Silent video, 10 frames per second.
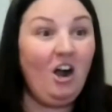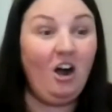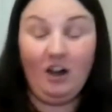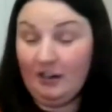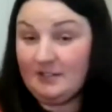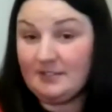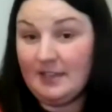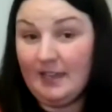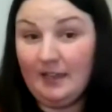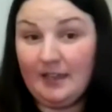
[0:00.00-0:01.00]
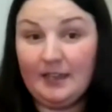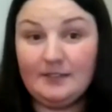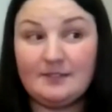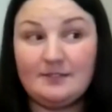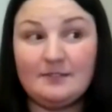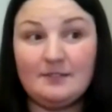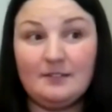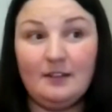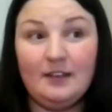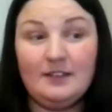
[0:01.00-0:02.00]
Honestly, it's
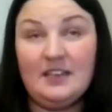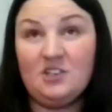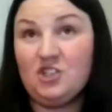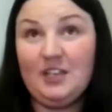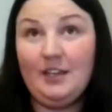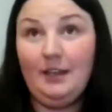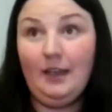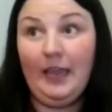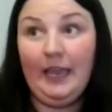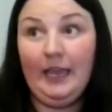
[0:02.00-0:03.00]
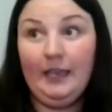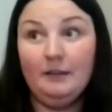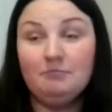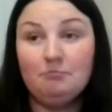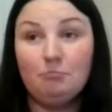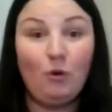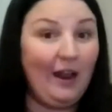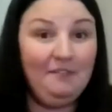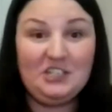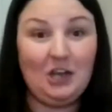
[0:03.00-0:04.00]
essentially a
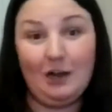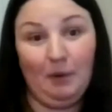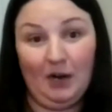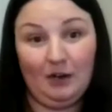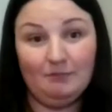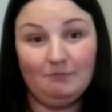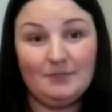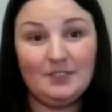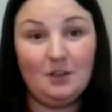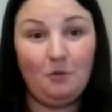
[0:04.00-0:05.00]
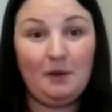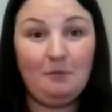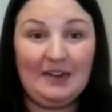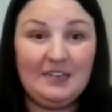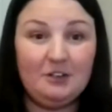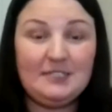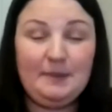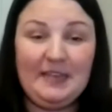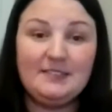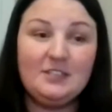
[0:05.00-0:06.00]
private dog park. So we rent out a
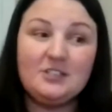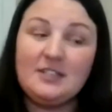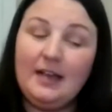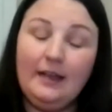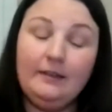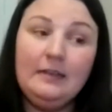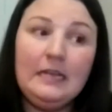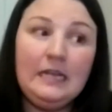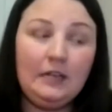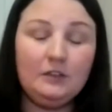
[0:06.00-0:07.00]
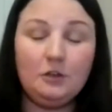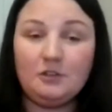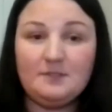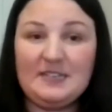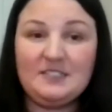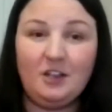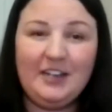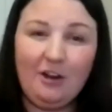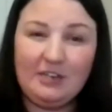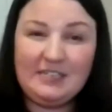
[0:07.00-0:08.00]
space. There's a local space called
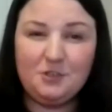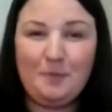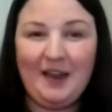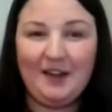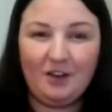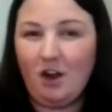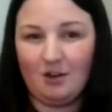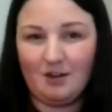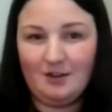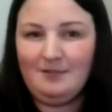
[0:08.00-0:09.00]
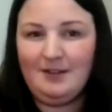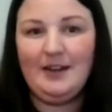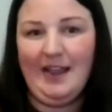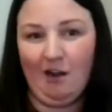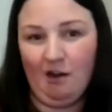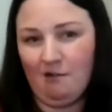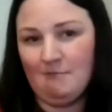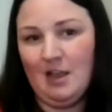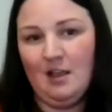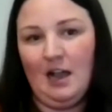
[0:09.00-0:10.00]
Heritage Pet and Garden in Ayr.
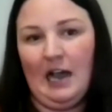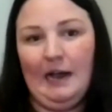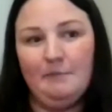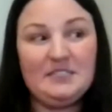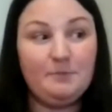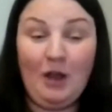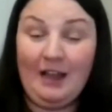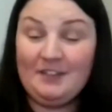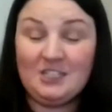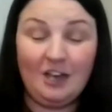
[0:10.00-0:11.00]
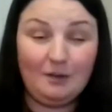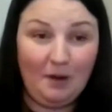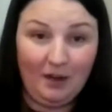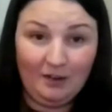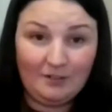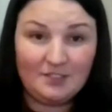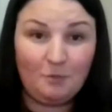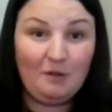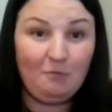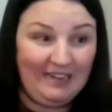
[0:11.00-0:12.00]
It's a private dog park. So
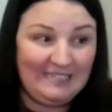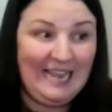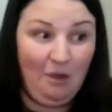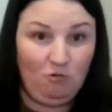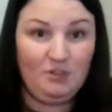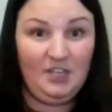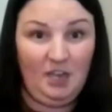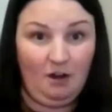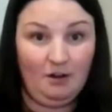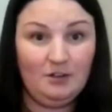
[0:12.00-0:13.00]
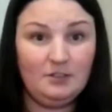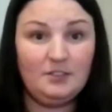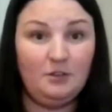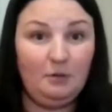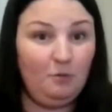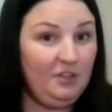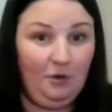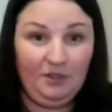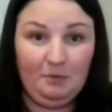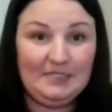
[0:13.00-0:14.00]
we rent out the yard so that we're the
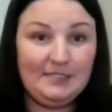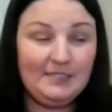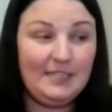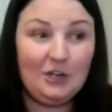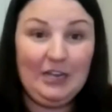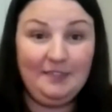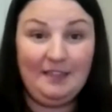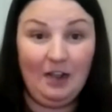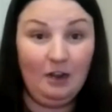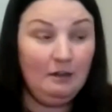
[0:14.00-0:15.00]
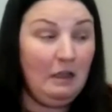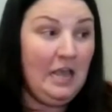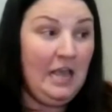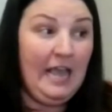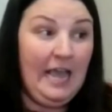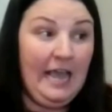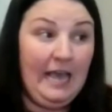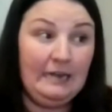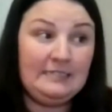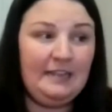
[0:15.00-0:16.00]
only ones that are in there.
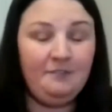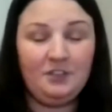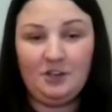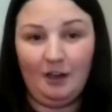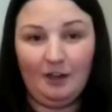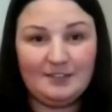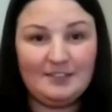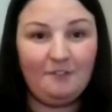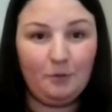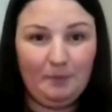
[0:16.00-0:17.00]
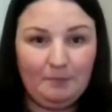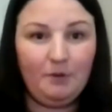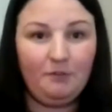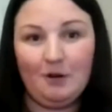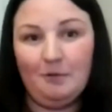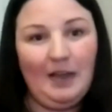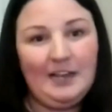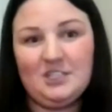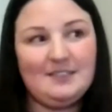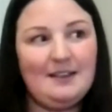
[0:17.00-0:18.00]
And if the dog has never been before, I
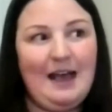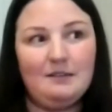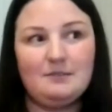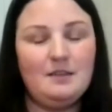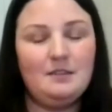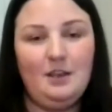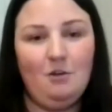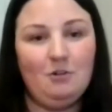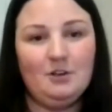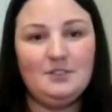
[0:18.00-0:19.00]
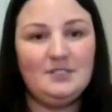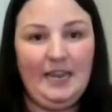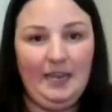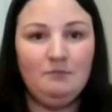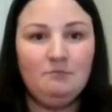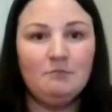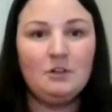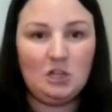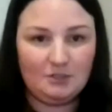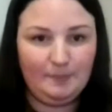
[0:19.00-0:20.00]
just ask that the owner stay
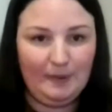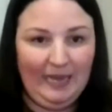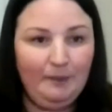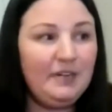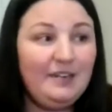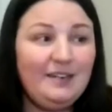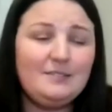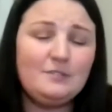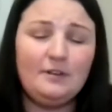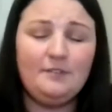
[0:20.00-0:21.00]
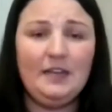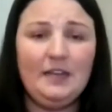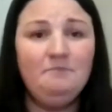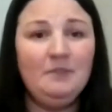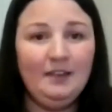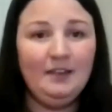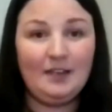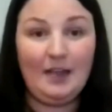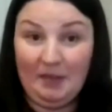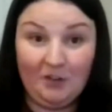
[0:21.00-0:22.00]
close by, but it is sort of a
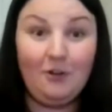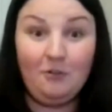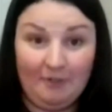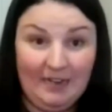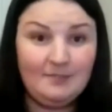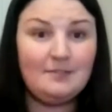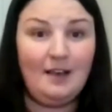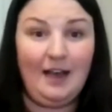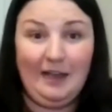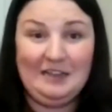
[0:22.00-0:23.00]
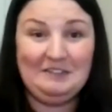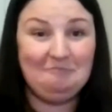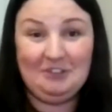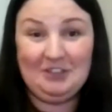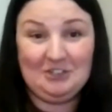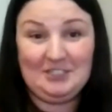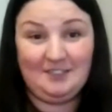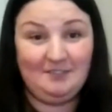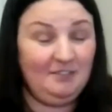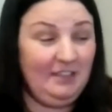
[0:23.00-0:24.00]
come at your own risk.
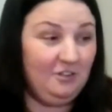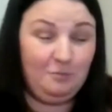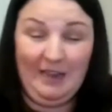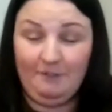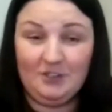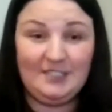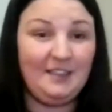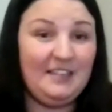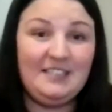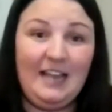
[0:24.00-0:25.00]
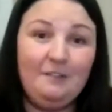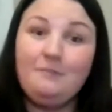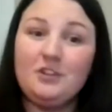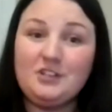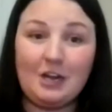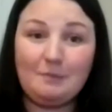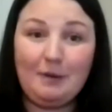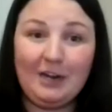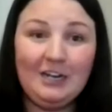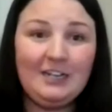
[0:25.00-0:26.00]
There's waivers that they sign for the dog
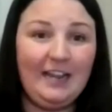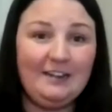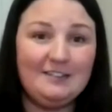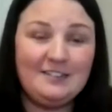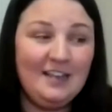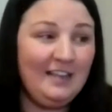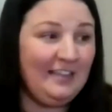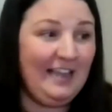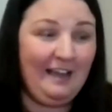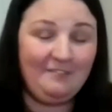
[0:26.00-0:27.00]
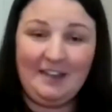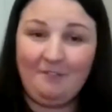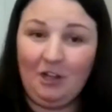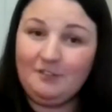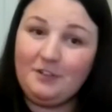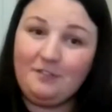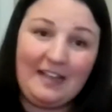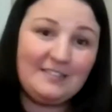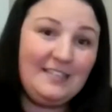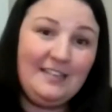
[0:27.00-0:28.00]
park, and they have to have all of their
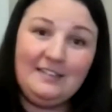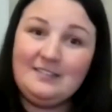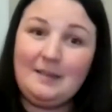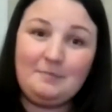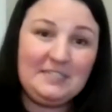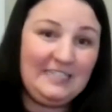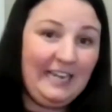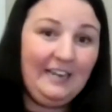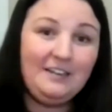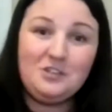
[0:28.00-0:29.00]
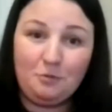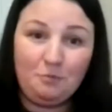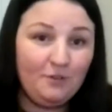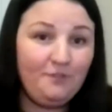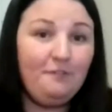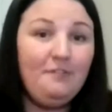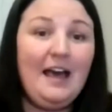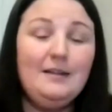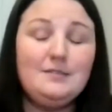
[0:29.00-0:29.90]
vaccines up to date and show proof of that.